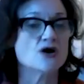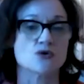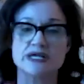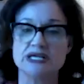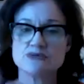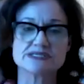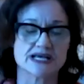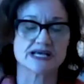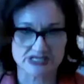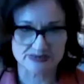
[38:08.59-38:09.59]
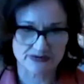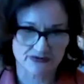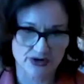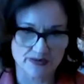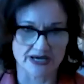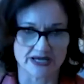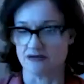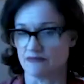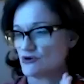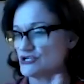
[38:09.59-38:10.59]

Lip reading: oh, he was like this before you met him,